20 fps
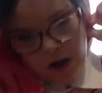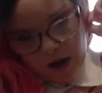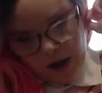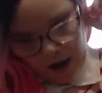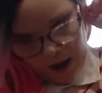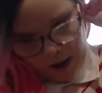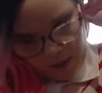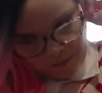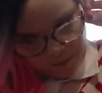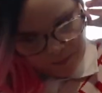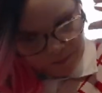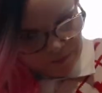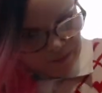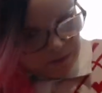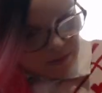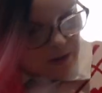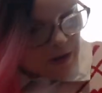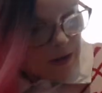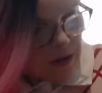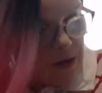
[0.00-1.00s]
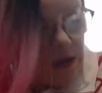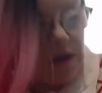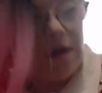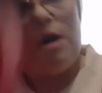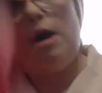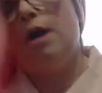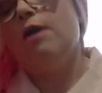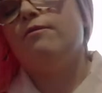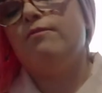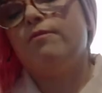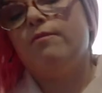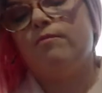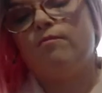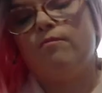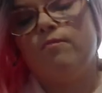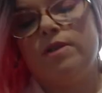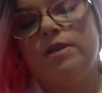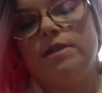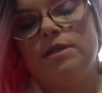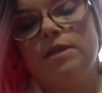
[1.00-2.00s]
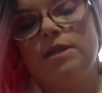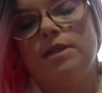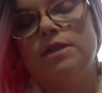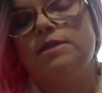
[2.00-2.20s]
I've recently